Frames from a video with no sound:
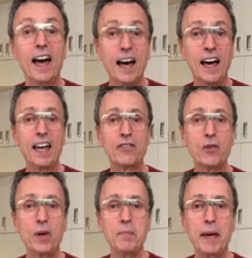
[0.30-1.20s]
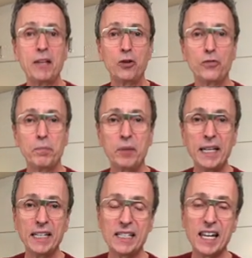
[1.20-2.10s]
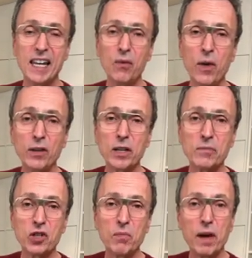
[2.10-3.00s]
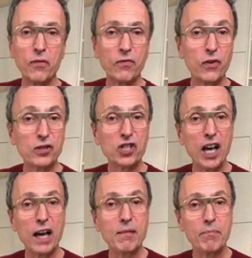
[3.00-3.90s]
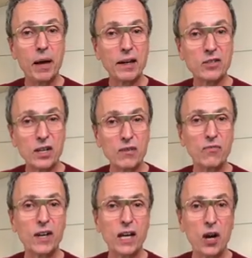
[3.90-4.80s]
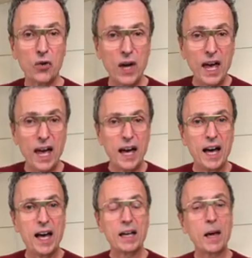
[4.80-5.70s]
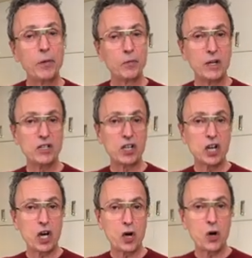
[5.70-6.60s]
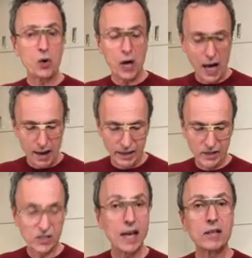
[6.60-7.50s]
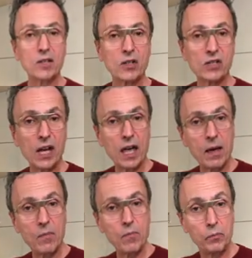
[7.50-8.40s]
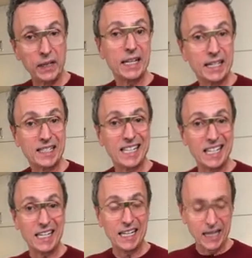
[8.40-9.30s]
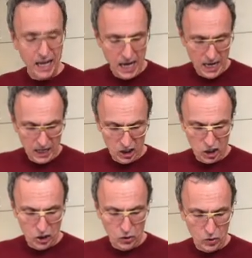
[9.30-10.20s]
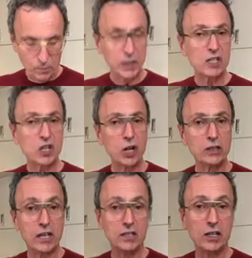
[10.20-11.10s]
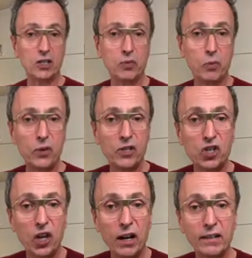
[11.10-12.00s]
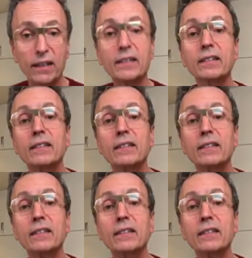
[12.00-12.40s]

Hi everyone, Michael from Bling Tea. Welcome to my first unboxing video. A couple of weeks ago, I sent some Bling Tea to a place called Dutch Boys Chocolate